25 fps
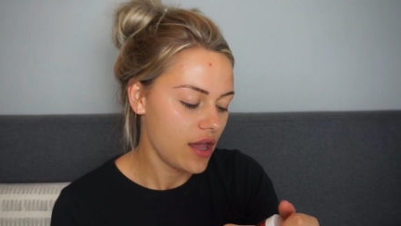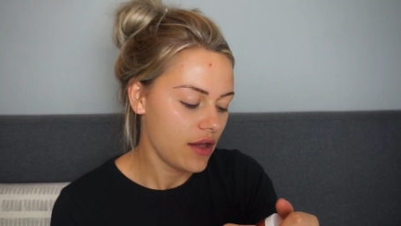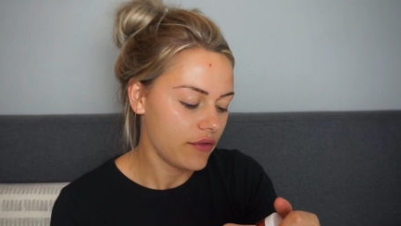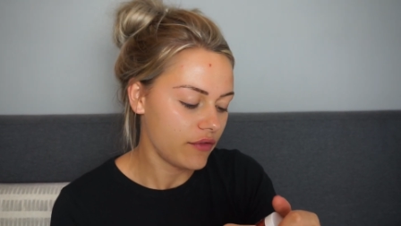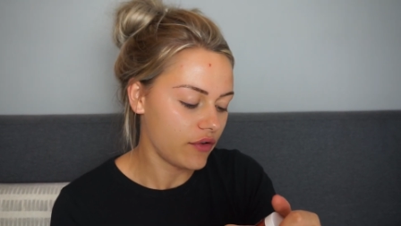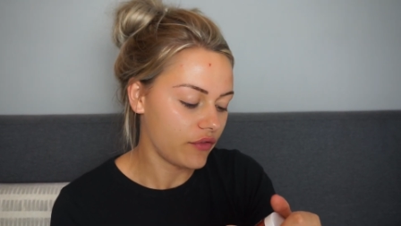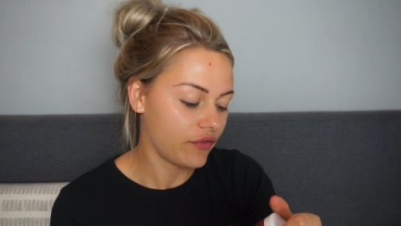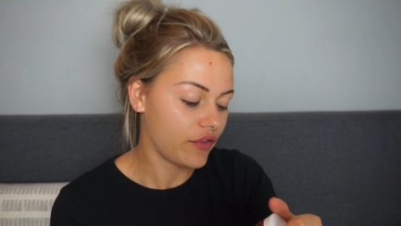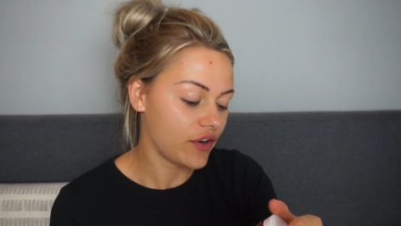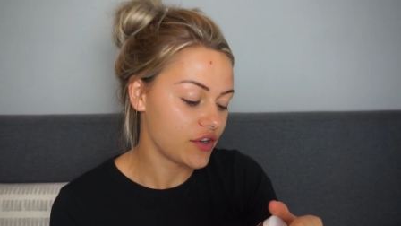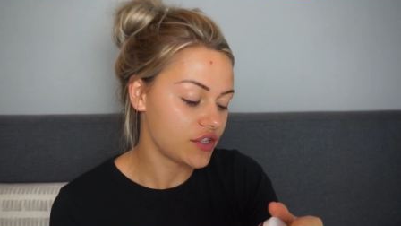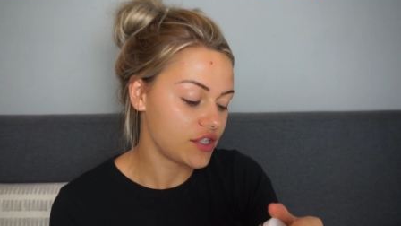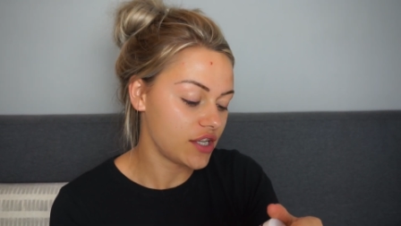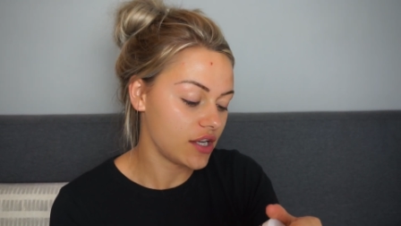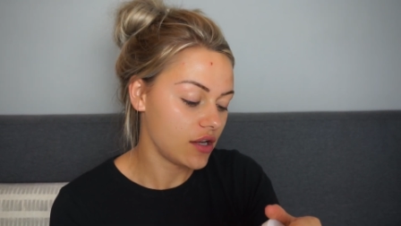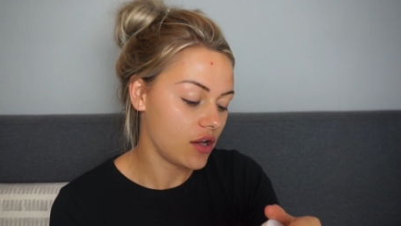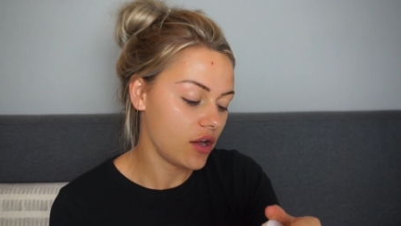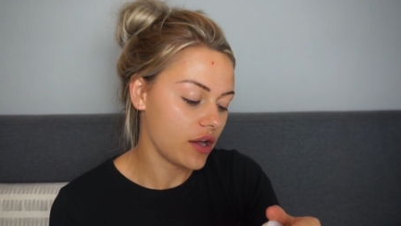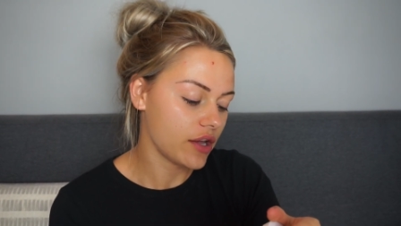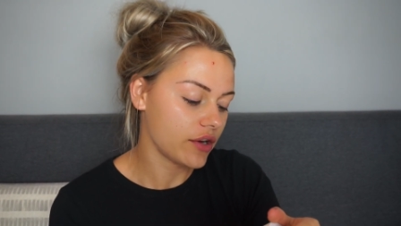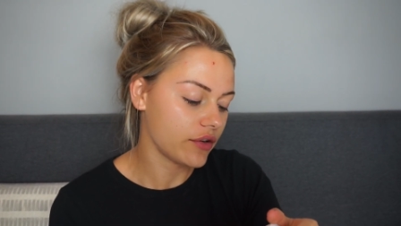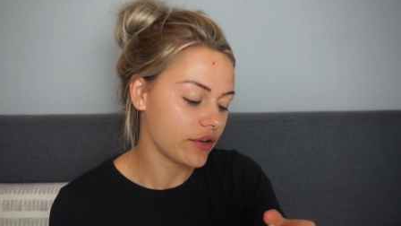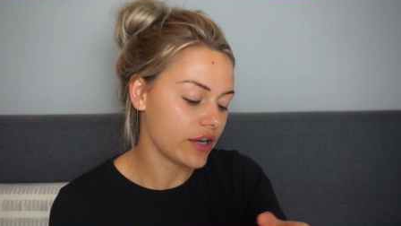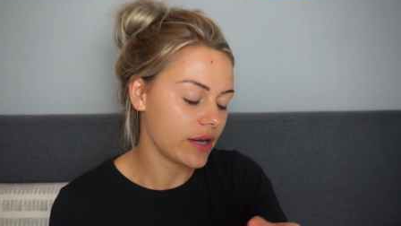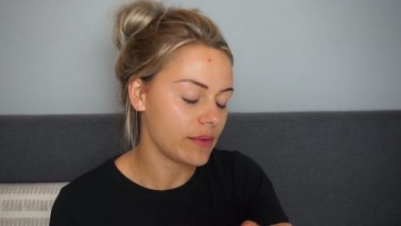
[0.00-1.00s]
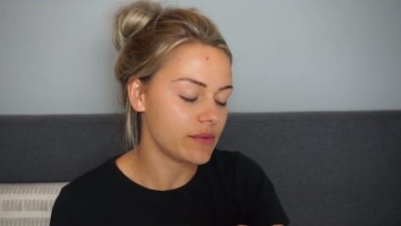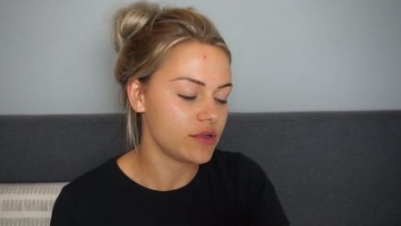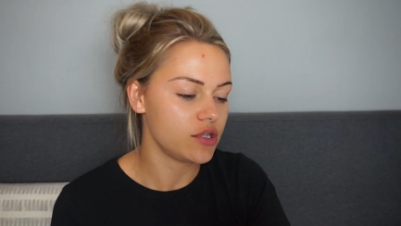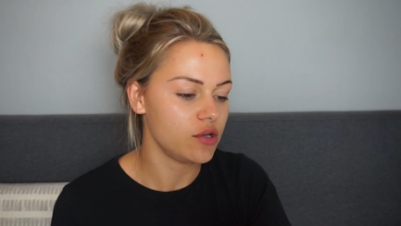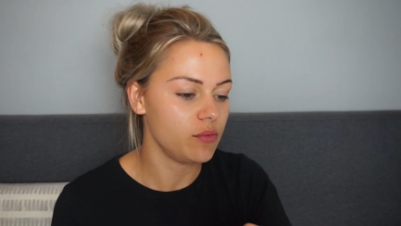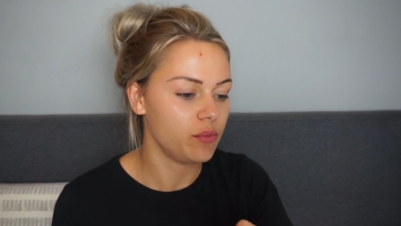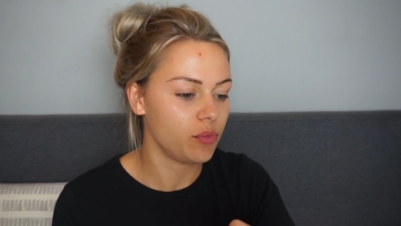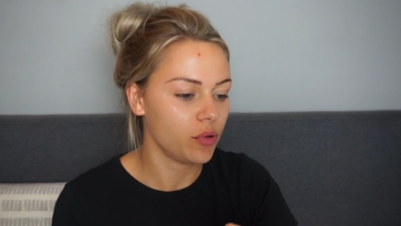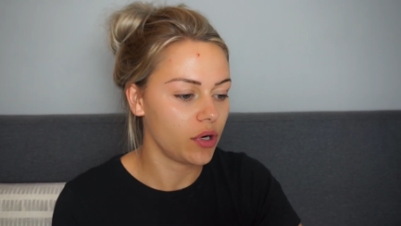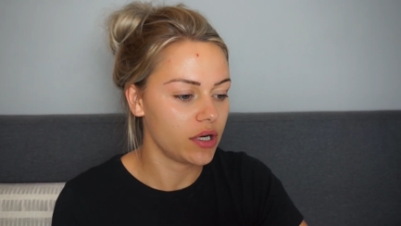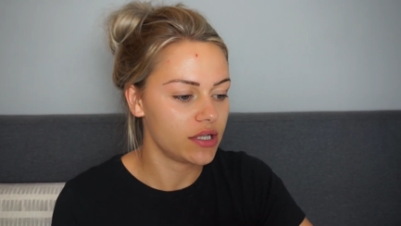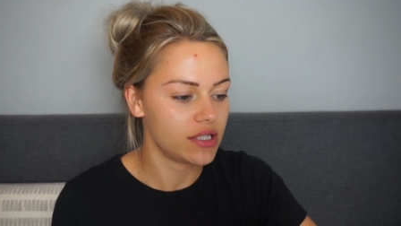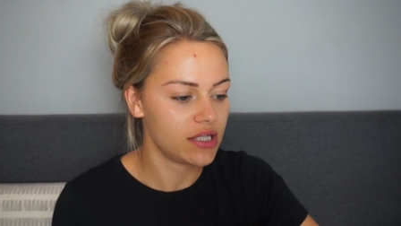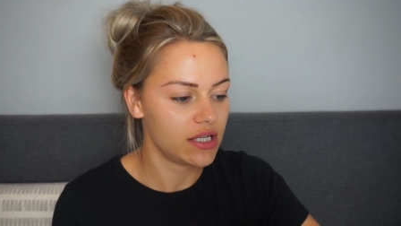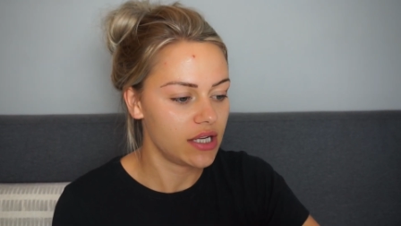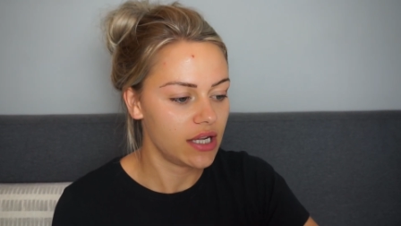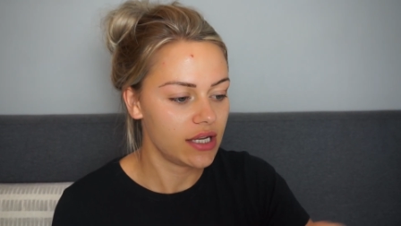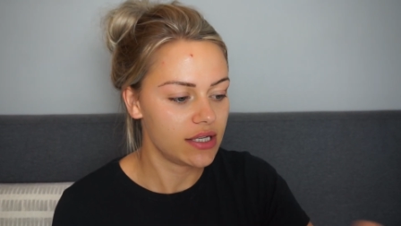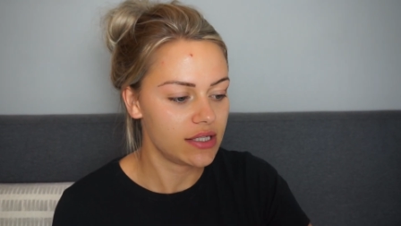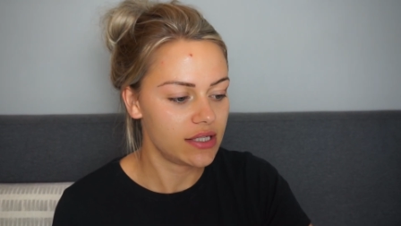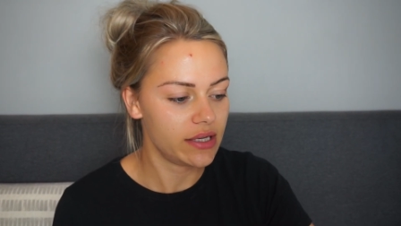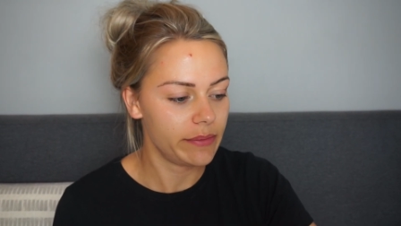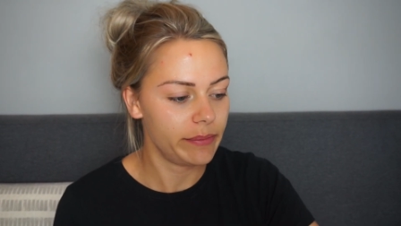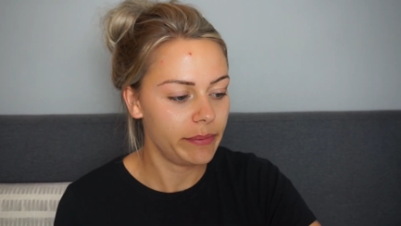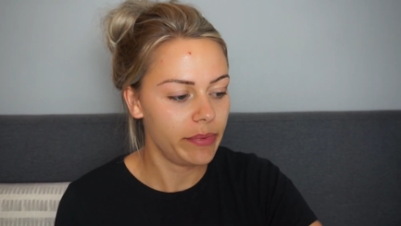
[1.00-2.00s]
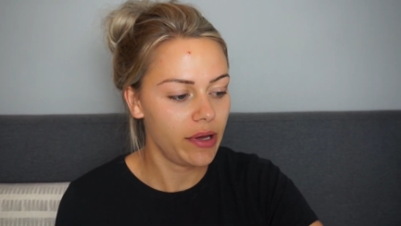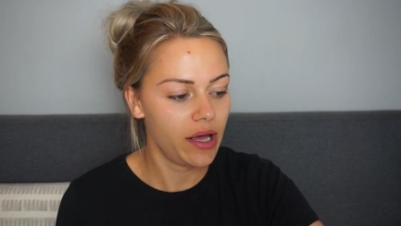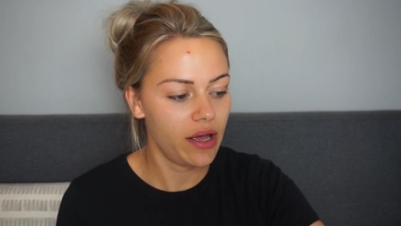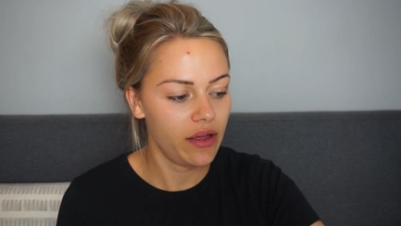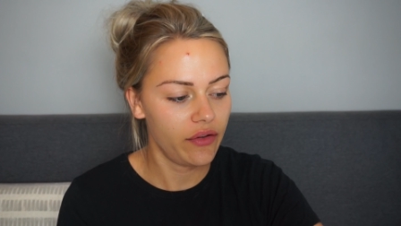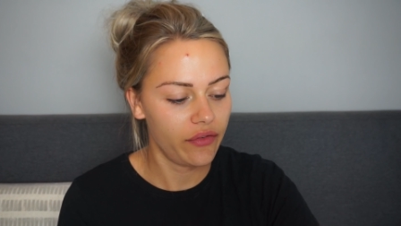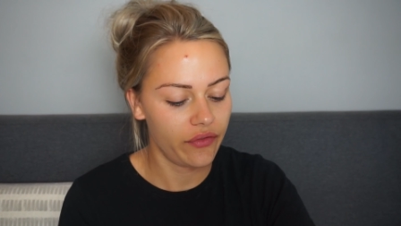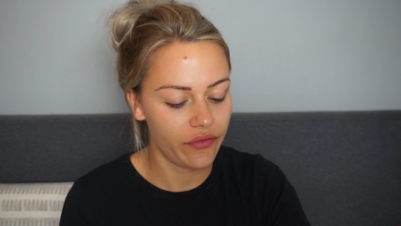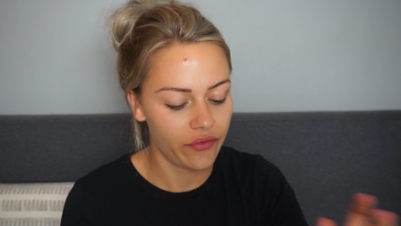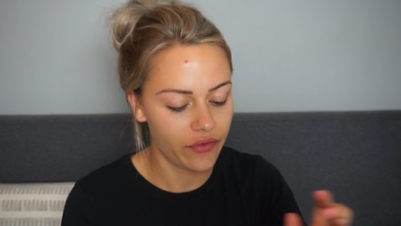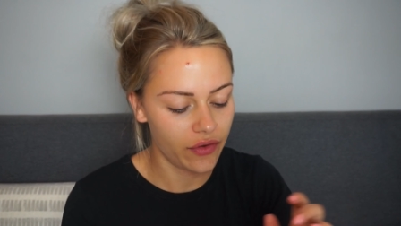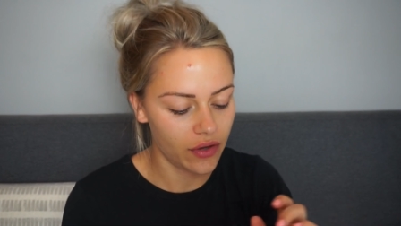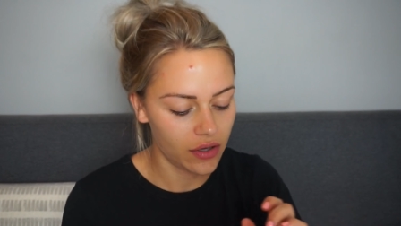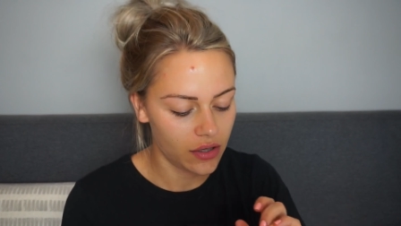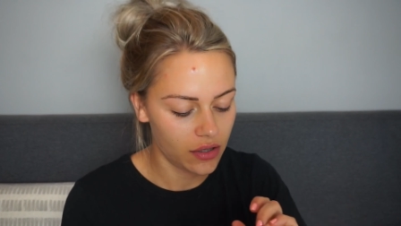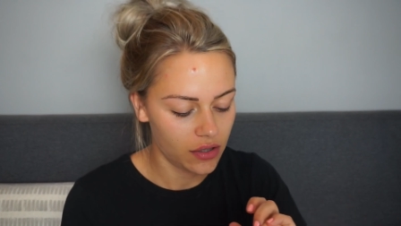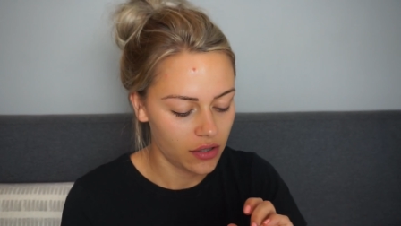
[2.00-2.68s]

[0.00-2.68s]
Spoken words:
Refreshing Eye Cream to Brighten and Depuff.